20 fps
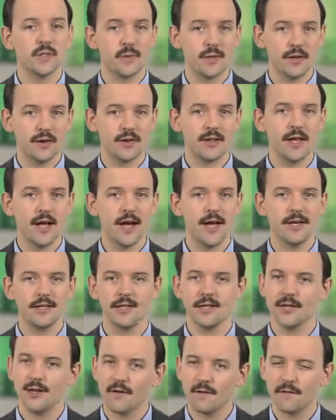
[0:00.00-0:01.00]
with your client
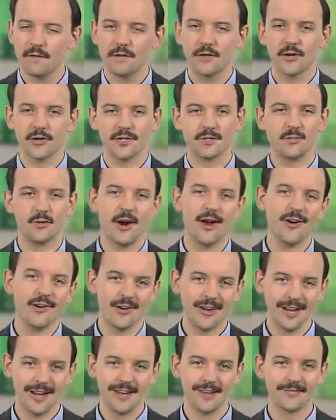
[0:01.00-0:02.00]
your first
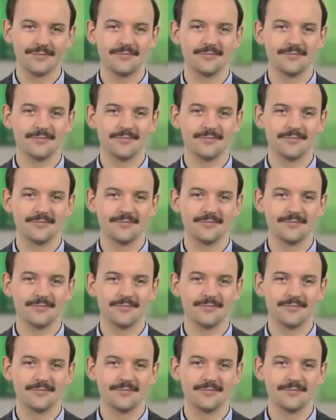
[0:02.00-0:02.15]
priority.